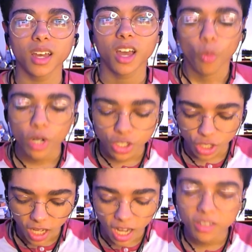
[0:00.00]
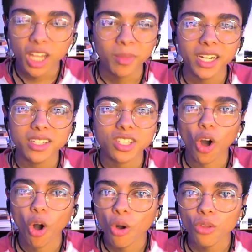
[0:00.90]
which eliminates
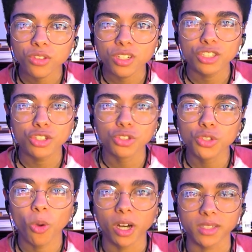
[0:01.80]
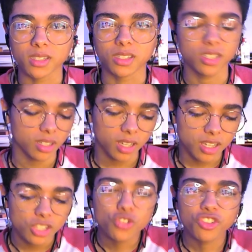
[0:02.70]
all the nuances.
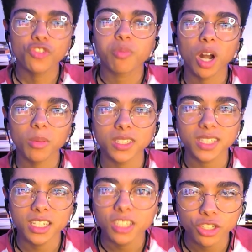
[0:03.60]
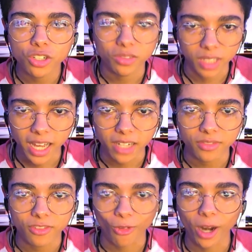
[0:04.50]
You've probably seen it in your own
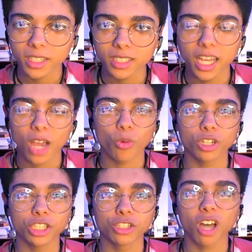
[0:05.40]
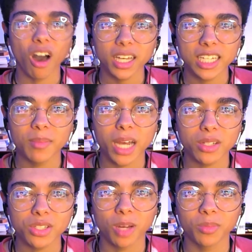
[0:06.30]
life, right? Where you're talking about
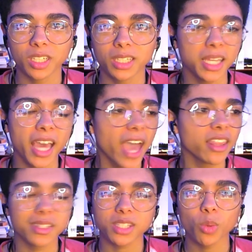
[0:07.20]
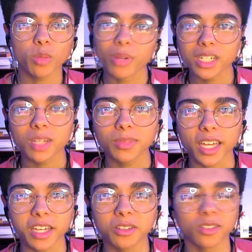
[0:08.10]
something and then someone brings up the
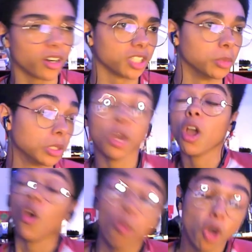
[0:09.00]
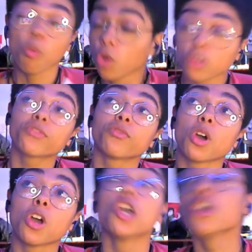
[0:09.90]
Hitler argument. Well, what if
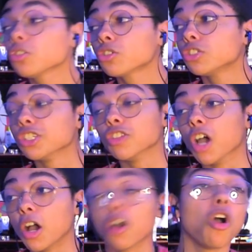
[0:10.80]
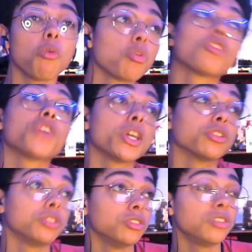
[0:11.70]
Hitler did that? Oh, what if Hitler
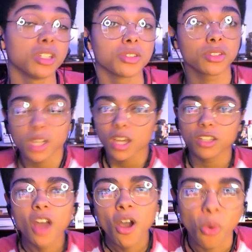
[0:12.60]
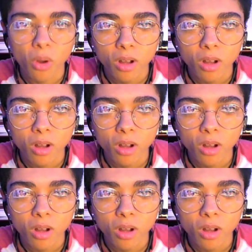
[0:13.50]
did this? No,